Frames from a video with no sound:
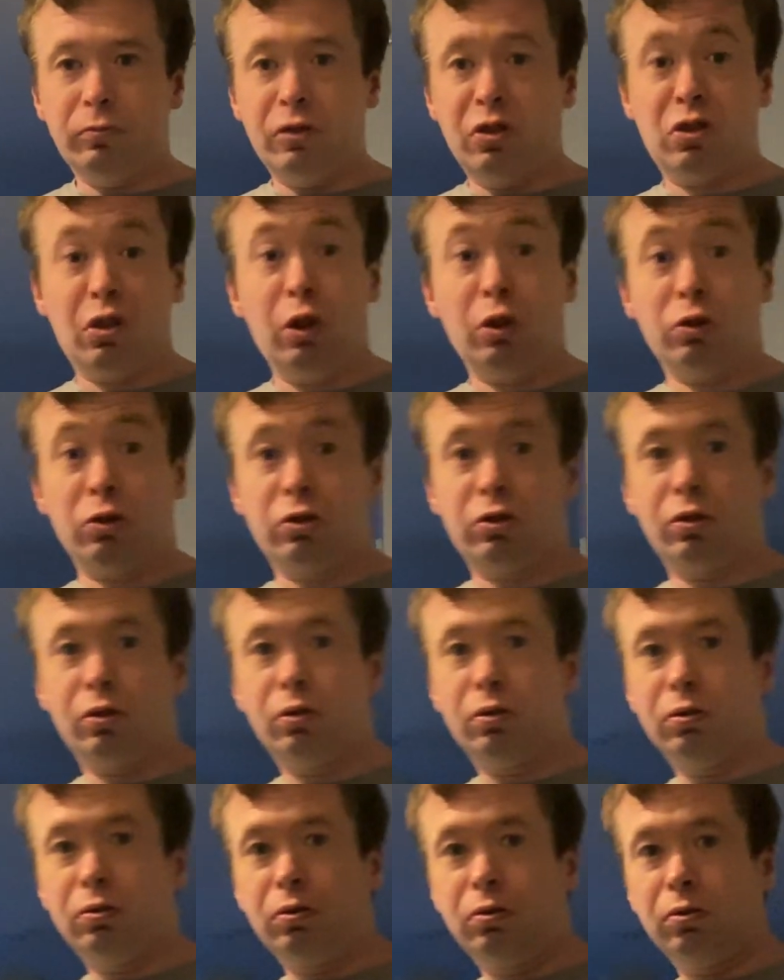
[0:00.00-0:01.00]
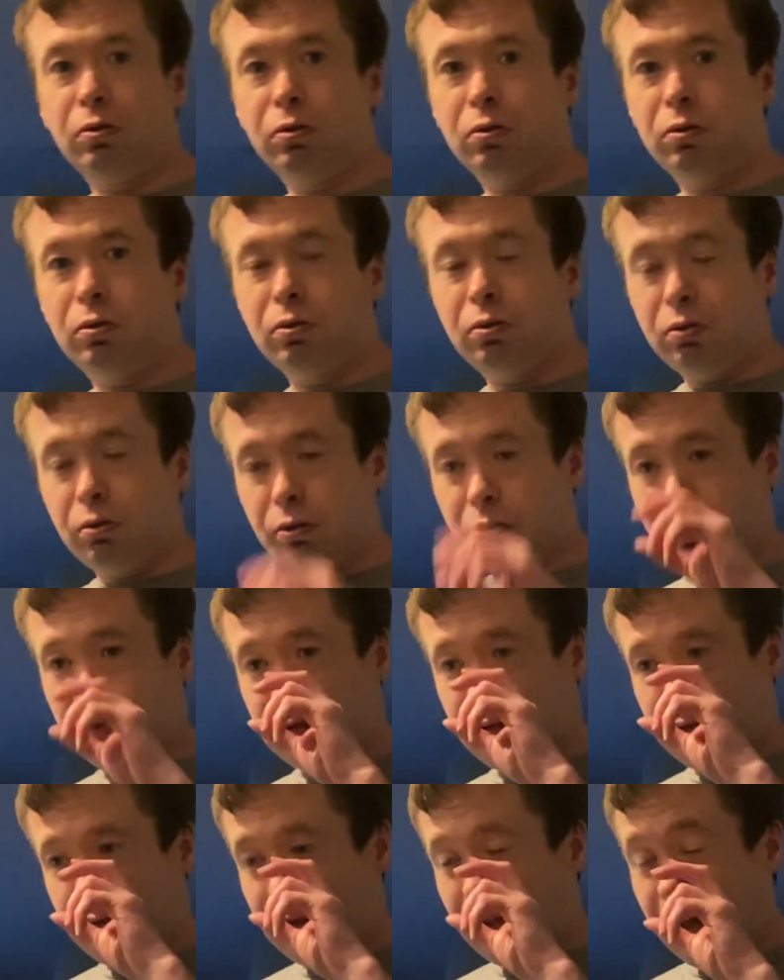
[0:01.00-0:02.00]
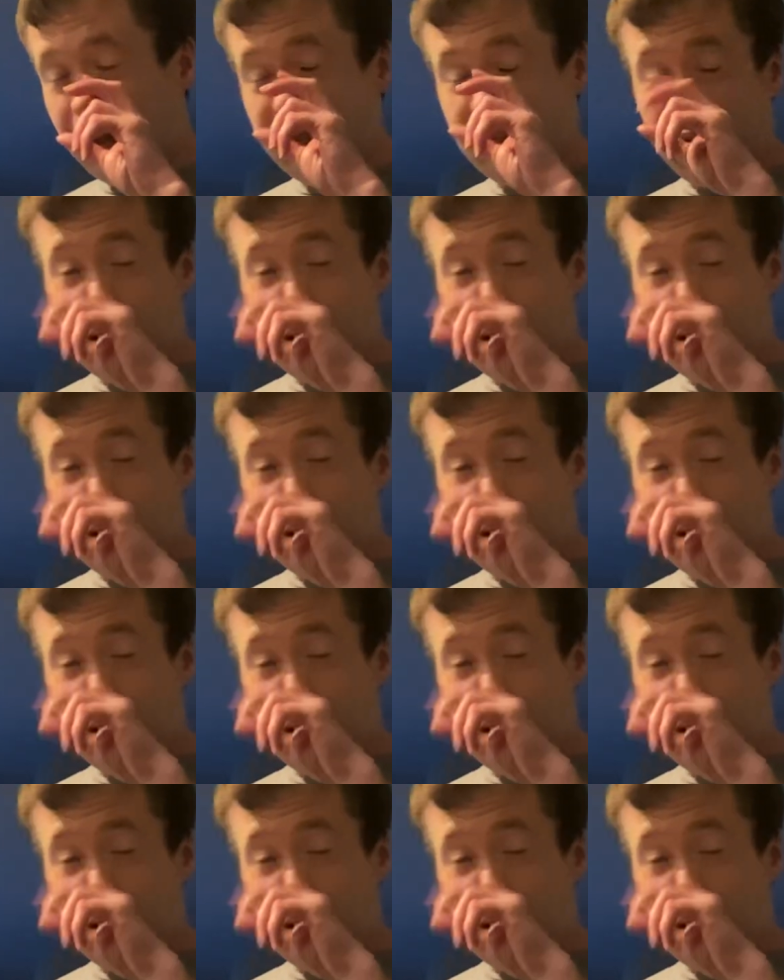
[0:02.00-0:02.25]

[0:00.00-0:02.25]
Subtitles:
Jokes. And